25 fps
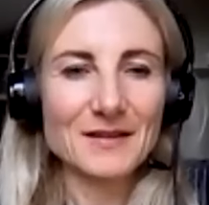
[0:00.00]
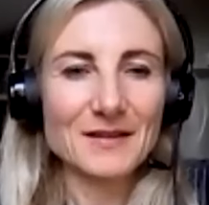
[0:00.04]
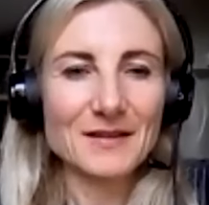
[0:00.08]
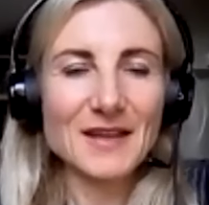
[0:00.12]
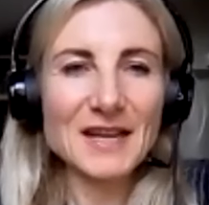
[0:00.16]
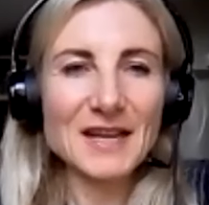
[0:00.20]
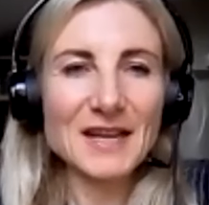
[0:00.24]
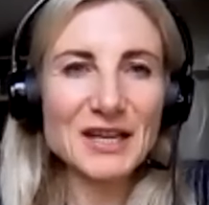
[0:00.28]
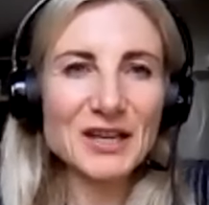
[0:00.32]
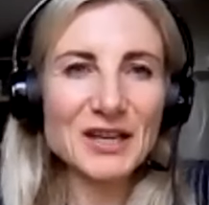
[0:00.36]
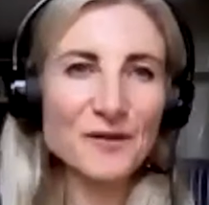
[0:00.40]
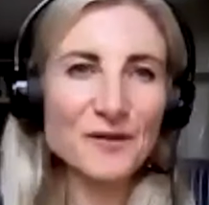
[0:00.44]

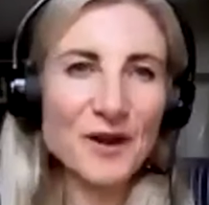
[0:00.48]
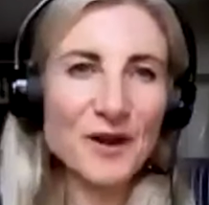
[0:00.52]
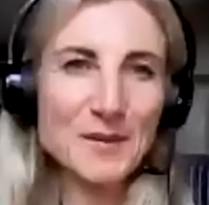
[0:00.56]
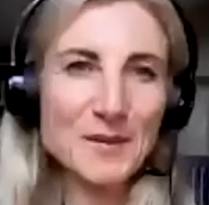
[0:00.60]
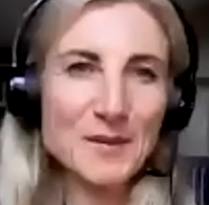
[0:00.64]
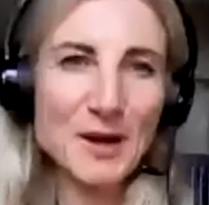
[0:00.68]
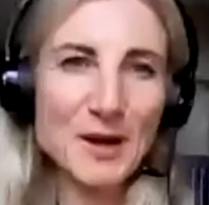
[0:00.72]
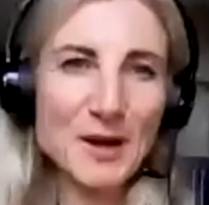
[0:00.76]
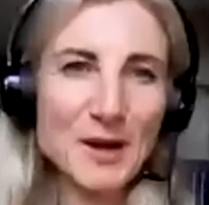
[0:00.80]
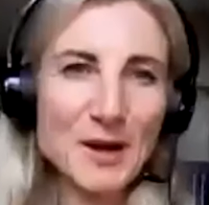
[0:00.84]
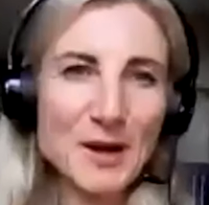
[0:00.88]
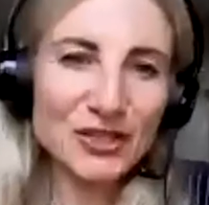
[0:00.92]
Thank you very
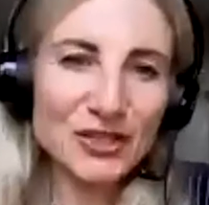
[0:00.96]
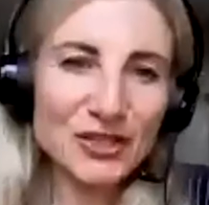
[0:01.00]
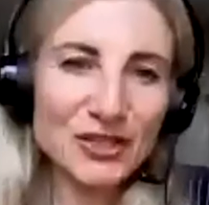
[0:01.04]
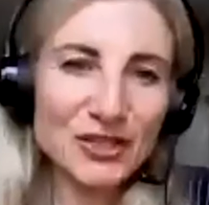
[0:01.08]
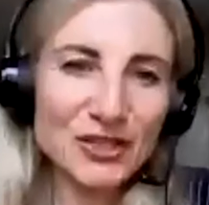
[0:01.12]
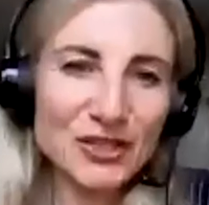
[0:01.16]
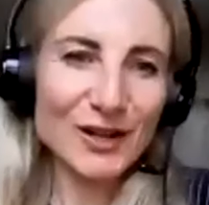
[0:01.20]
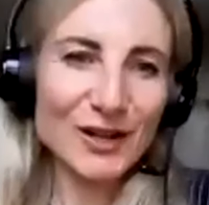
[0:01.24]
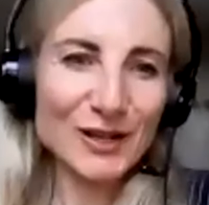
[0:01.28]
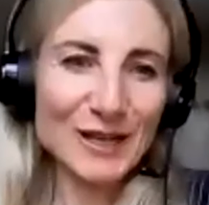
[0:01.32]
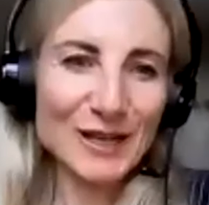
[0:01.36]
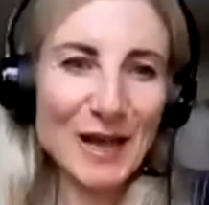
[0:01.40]
much. And
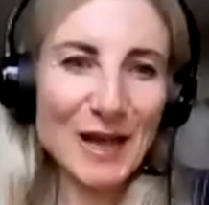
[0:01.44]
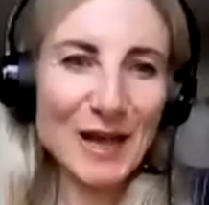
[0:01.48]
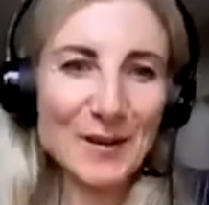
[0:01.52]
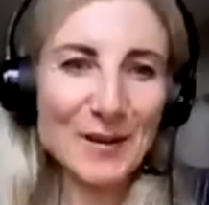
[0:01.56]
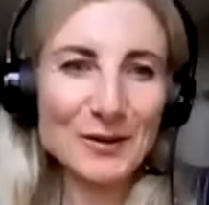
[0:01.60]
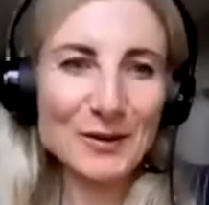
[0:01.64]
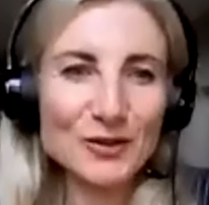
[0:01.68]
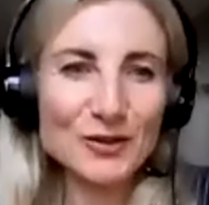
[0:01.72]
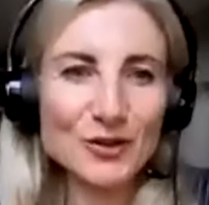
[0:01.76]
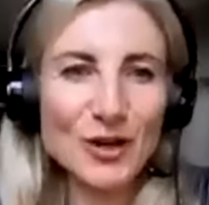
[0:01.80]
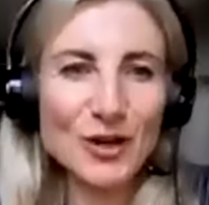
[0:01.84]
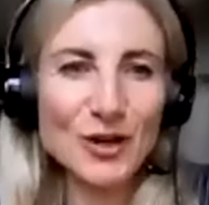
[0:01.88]
I'll
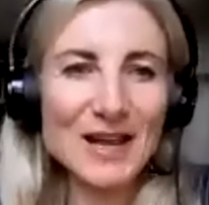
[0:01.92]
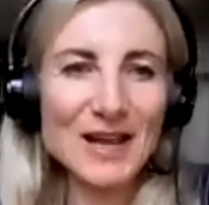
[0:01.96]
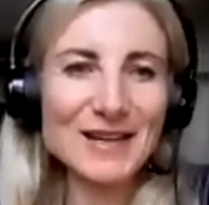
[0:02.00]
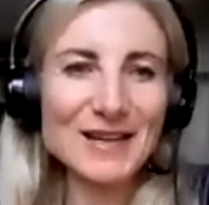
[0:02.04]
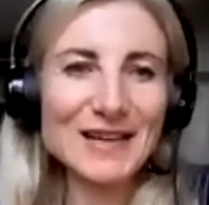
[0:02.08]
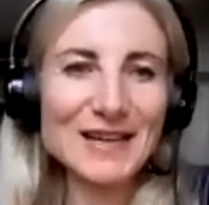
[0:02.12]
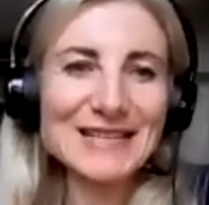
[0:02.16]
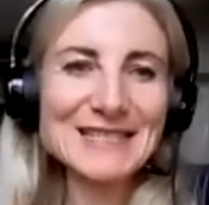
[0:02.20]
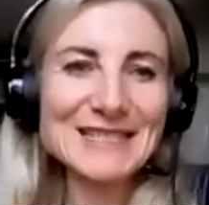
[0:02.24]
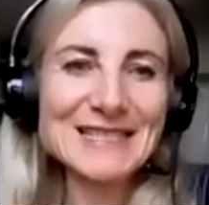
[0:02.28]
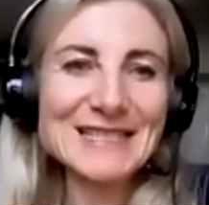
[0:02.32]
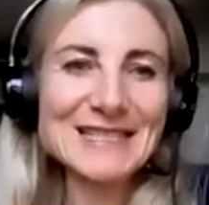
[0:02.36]

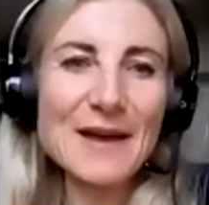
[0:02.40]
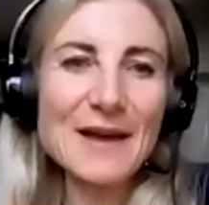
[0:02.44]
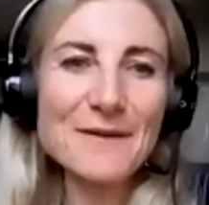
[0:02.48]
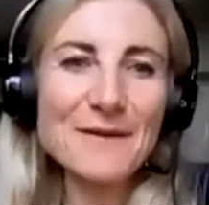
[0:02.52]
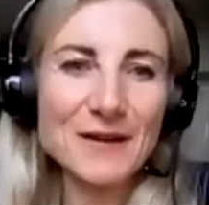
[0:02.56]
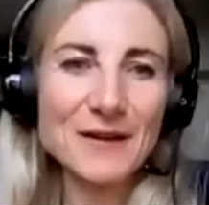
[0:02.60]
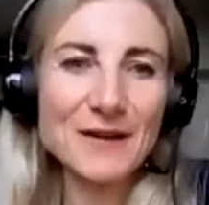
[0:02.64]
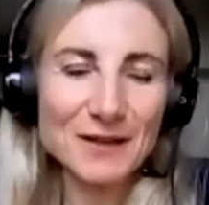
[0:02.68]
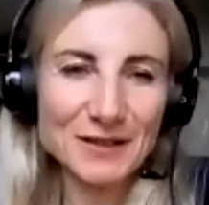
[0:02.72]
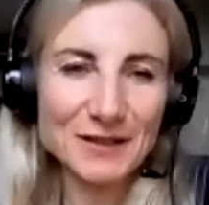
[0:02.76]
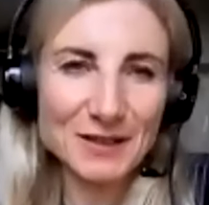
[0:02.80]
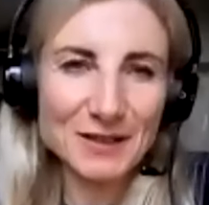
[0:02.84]

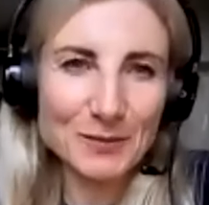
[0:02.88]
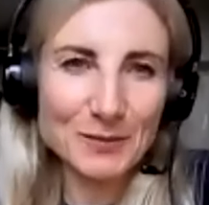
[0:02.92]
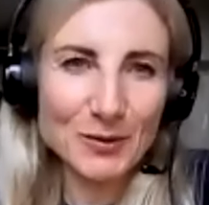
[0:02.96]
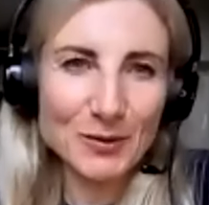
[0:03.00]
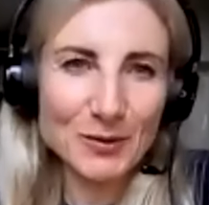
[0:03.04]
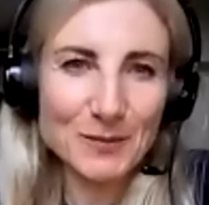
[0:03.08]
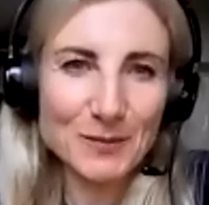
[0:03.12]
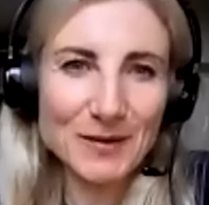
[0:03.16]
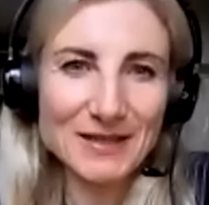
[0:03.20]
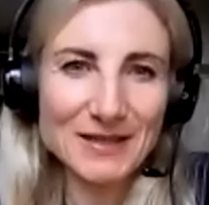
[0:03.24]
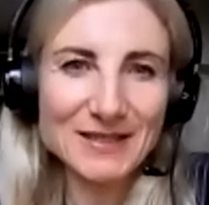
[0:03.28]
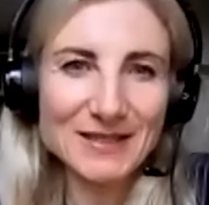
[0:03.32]
endeavour to
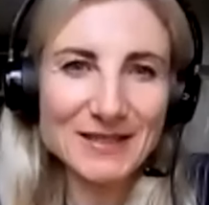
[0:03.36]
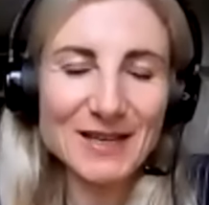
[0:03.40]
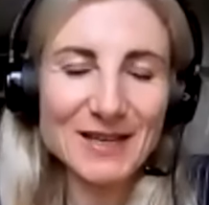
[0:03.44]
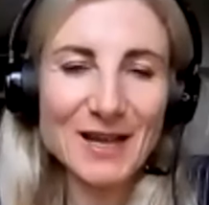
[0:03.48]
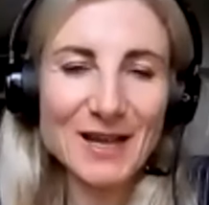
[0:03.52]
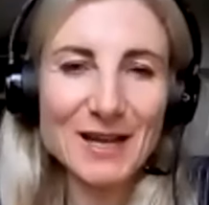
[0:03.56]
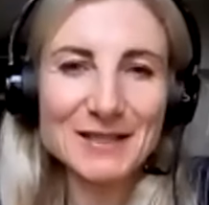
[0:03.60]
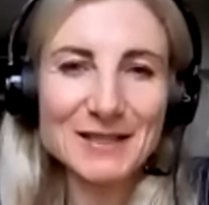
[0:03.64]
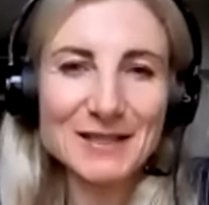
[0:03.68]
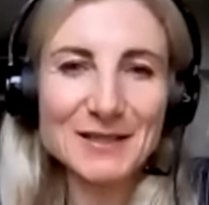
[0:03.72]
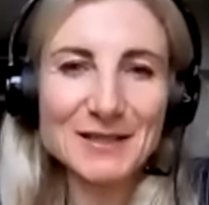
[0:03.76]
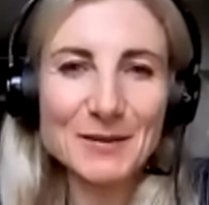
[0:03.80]
put my
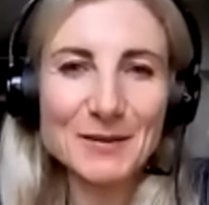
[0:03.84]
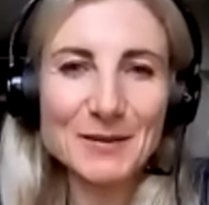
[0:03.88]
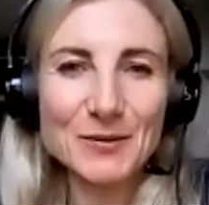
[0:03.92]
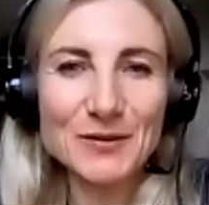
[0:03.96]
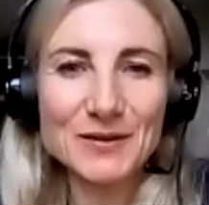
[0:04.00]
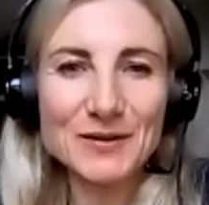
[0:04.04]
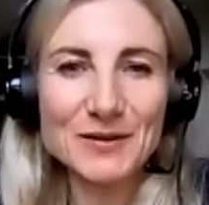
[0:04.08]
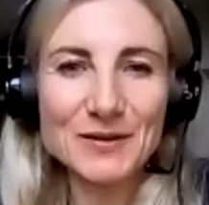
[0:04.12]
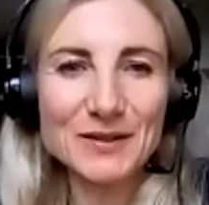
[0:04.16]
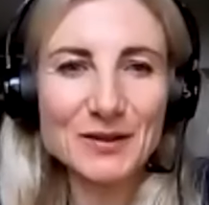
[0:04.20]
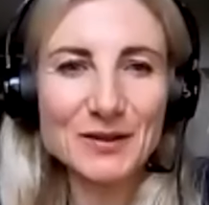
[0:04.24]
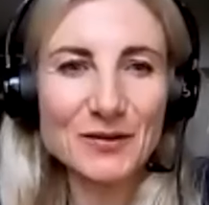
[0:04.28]
slides up
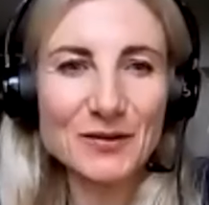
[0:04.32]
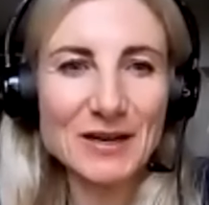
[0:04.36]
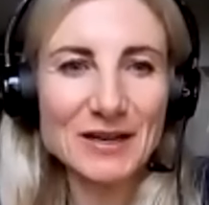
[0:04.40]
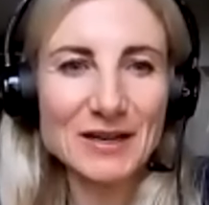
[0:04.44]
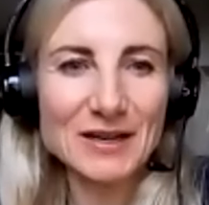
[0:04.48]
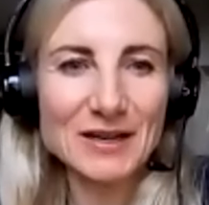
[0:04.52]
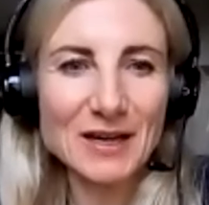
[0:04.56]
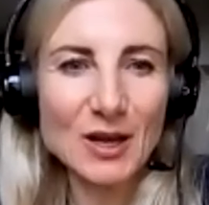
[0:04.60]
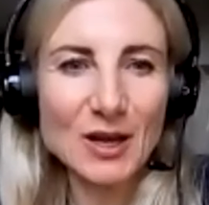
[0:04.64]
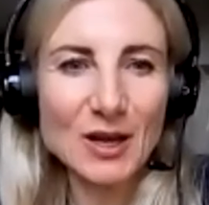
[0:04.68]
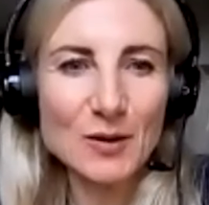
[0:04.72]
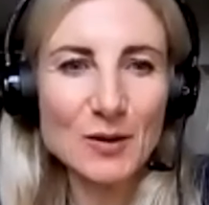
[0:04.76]
on the
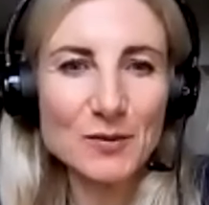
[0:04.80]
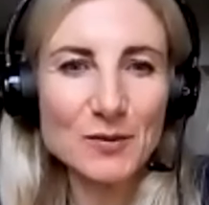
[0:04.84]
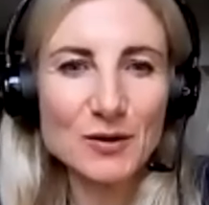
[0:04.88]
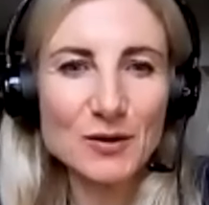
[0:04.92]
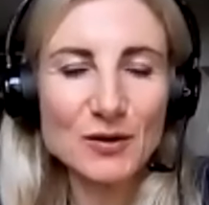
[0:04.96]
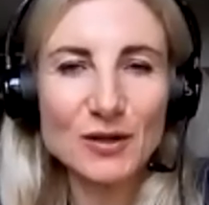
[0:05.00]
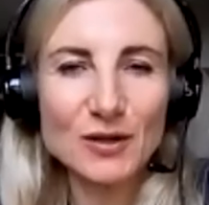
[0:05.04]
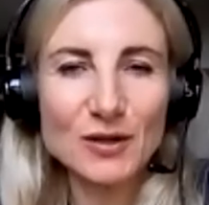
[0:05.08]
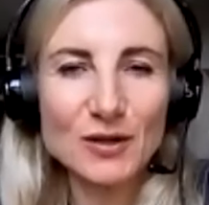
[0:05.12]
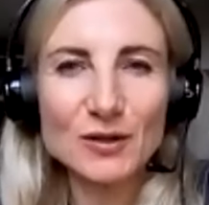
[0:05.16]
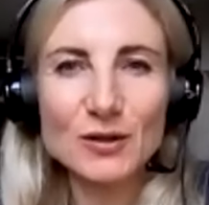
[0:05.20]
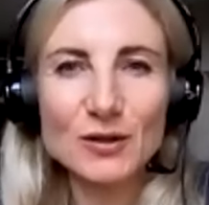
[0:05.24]
screen. I hope you
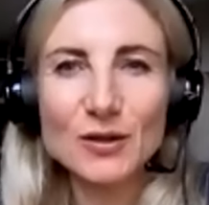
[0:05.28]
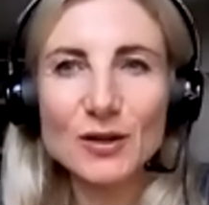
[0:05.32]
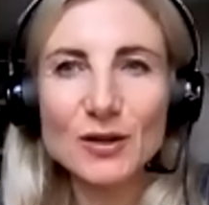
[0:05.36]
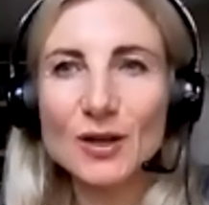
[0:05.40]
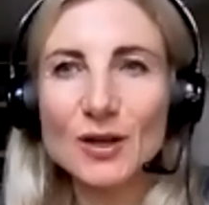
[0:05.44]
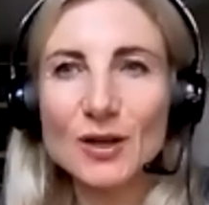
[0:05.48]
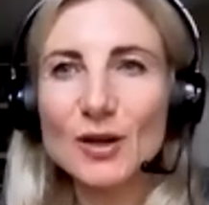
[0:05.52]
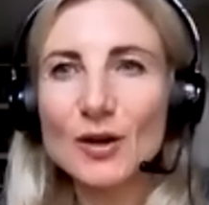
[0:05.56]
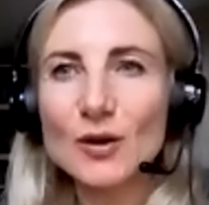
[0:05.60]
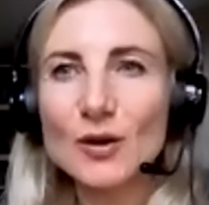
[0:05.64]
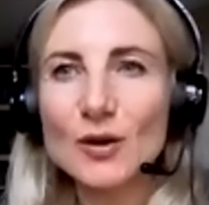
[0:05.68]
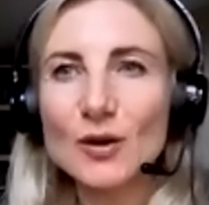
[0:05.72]
can
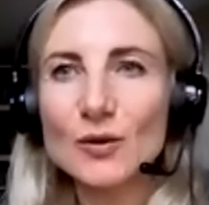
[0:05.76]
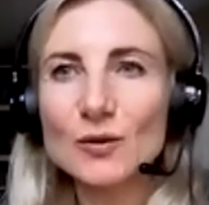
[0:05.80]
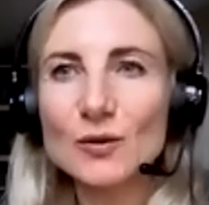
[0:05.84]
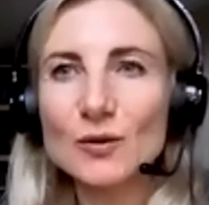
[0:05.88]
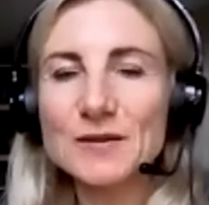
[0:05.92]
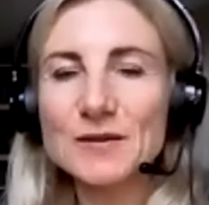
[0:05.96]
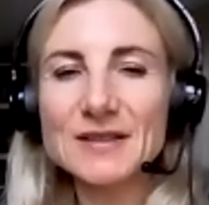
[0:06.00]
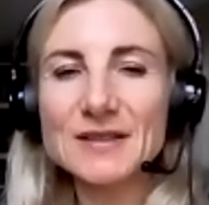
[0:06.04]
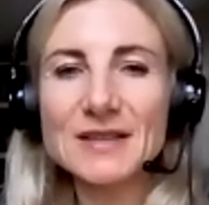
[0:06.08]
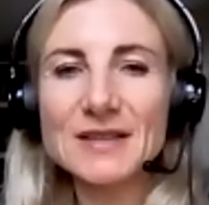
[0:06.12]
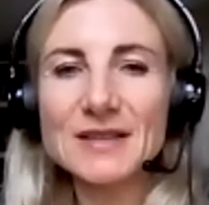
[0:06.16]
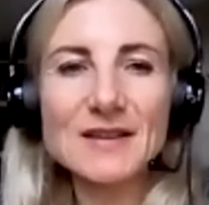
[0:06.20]
all
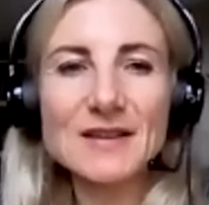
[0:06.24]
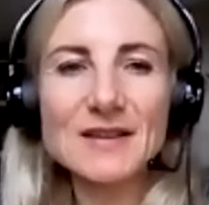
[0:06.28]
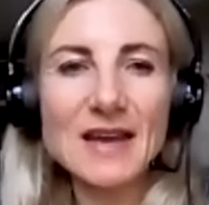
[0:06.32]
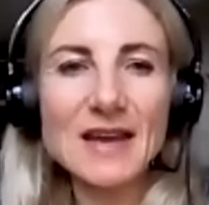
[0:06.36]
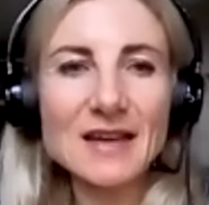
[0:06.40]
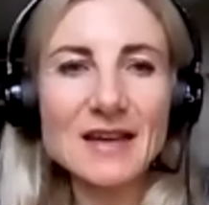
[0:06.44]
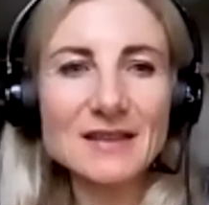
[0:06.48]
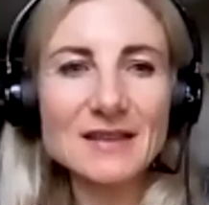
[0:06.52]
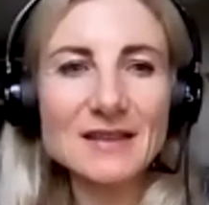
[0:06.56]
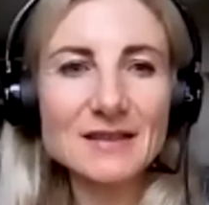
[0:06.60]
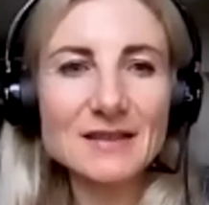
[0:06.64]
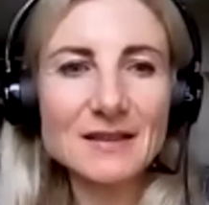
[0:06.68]
see
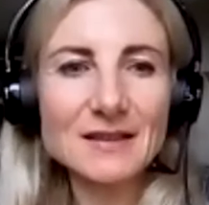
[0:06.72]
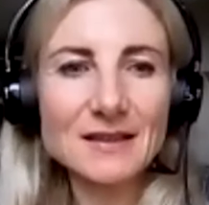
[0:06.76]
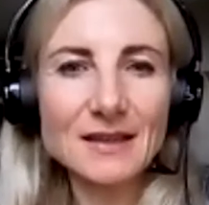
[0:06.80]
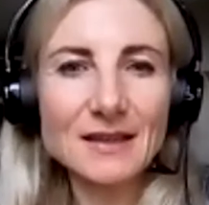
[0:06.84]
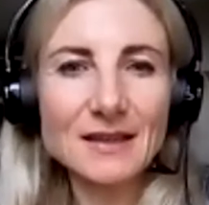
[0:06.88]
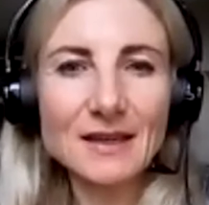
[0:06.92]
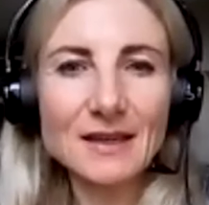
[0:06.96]
that.